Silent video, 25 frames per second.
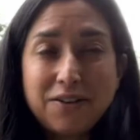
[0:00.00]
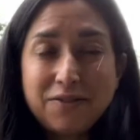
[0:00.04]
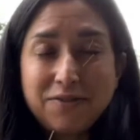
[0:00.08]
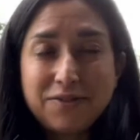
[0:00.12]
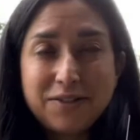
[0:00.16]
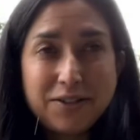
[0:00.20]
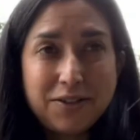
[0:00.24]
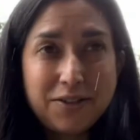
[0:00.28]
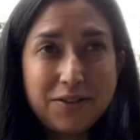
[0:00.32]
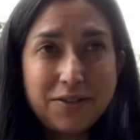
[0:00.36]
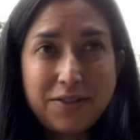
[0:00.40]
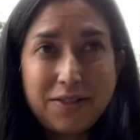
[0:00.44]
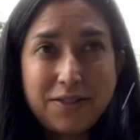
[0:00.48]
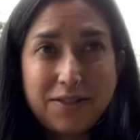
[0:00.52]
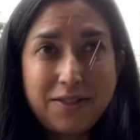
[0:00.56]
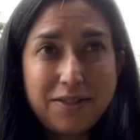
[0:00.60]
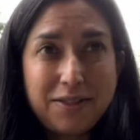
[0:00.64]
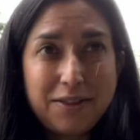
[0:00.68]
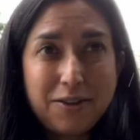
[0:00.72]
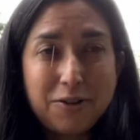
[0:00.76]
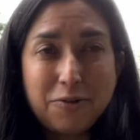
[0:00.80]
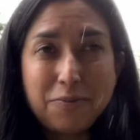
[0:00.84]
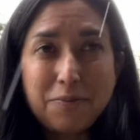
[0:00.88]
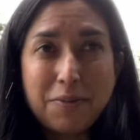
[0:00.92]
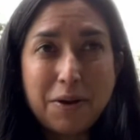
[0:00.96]
to
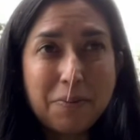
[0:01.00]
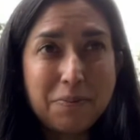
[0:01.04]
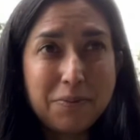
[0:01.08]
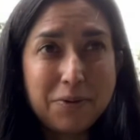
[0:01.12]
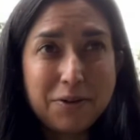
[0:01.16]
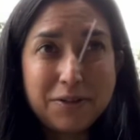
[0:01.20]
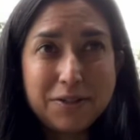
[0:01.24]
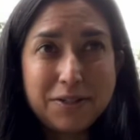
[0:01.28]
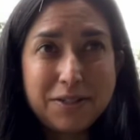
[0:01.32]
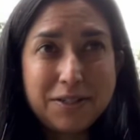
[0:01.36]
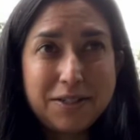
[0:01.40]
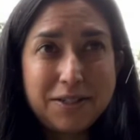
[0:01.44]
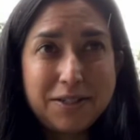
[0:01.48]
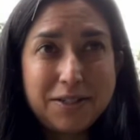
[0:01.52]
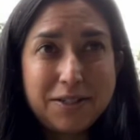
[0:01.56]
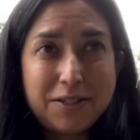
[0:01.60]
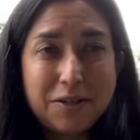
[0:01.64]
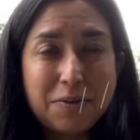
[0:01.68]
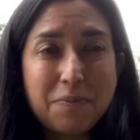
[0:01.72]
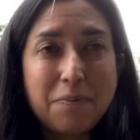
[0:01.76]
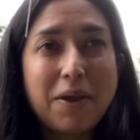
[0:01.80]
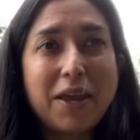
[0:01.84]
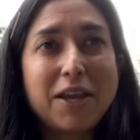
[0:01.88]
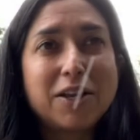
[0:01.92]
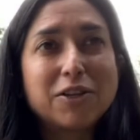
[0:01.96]
your members
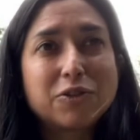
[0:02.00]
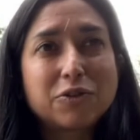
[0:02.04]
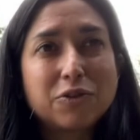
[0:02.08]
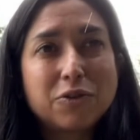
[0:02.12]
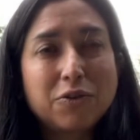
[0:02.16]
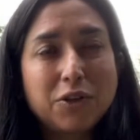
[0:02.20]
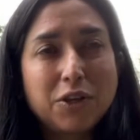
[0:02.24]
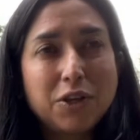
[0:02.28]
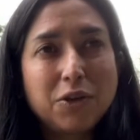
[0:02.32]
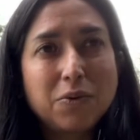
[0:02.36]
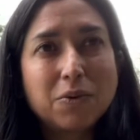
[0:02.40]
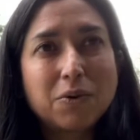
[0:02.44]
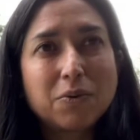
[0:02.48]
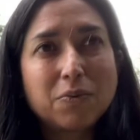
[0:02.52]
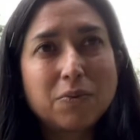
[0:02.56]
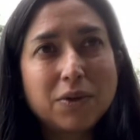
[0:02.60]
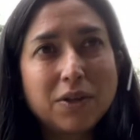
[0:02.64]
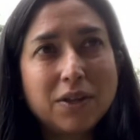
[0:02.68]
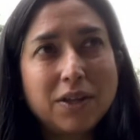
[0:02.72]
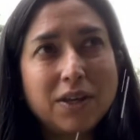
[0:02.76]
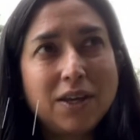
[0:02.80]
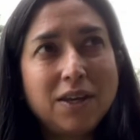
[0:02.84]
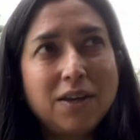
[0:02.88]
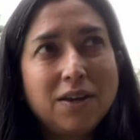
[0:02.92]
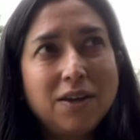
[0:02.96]
to make sure that you are
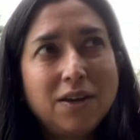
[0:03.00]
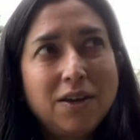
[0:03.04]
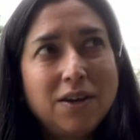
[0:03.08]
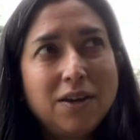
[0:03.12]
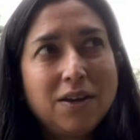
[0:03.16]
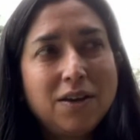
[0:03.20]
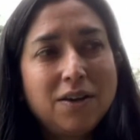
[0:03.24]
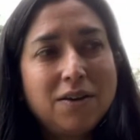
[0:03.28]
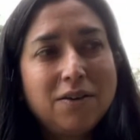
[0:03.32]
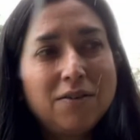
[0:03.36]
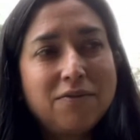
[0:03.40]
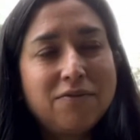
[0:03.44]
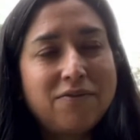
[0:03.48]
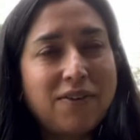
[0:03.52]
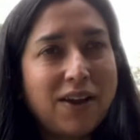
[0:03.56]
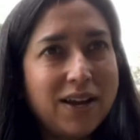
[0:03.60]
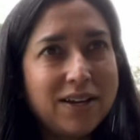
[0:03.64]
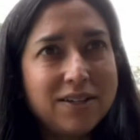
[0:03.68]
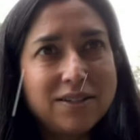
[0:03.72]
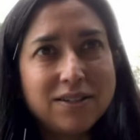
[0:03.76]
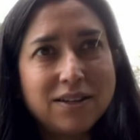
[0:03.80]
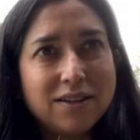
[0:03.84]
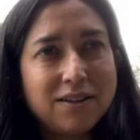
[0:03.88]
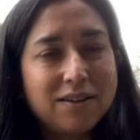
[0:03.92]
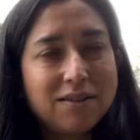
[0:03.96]
really
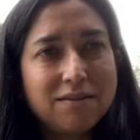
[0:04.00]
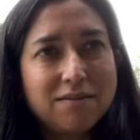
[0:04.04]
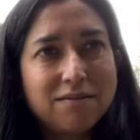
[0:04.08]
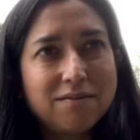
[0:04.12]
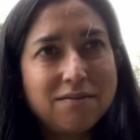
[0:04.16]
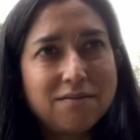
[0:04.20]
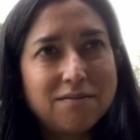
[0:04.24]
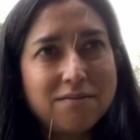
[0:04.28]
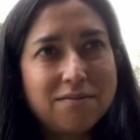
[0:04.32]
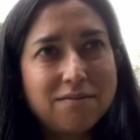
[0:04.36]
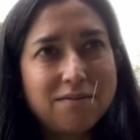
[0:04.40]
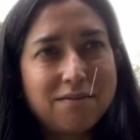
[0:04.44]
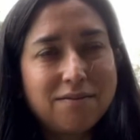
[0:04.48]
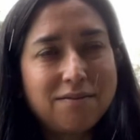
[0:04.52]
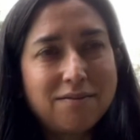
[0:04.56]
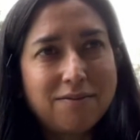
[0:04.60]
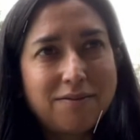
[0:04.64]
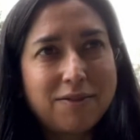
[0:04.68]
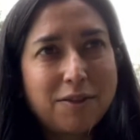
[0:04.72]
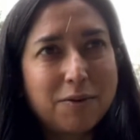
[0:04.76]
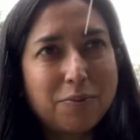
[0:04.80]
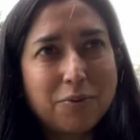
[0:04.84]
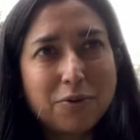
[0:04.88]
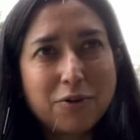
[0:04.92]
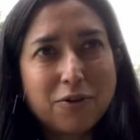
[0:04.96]
finding
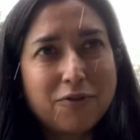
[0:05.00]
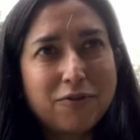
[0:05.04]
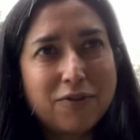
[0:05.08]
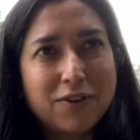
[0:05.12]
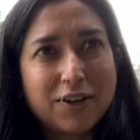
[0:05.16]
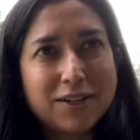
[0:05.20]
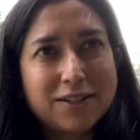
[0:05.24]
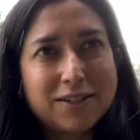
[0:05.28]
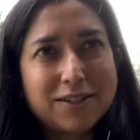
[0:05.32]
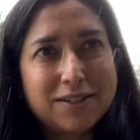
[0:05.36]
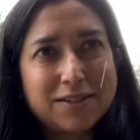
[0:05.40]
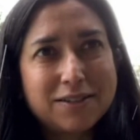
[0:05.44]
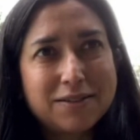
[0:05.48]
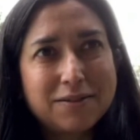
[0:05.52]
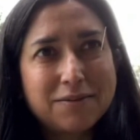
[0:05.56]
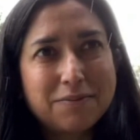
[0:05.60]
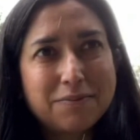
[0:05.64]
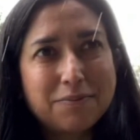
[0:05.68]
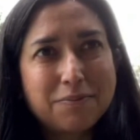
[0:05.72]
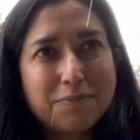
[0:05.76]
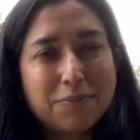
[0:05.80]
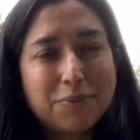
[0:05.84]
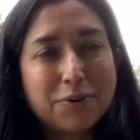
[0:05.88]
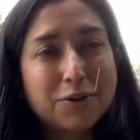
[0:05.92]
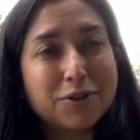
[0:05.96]
the perfect
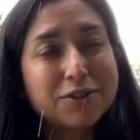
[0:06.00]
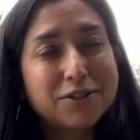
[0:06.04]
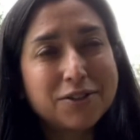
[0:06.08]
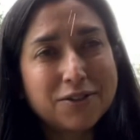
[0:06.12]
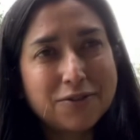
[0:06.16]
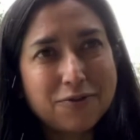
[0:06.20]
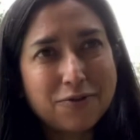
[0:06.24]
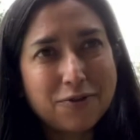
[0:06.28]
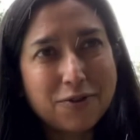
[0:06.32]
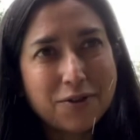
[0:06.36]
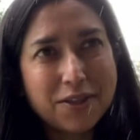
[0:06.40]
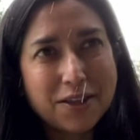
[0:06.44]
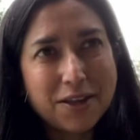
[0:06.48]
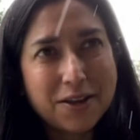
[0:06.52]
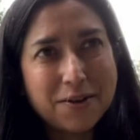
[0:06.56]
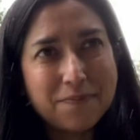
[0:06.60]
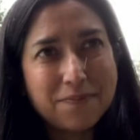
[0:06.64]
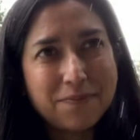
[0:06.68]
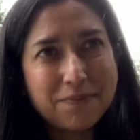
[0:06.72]
person for them.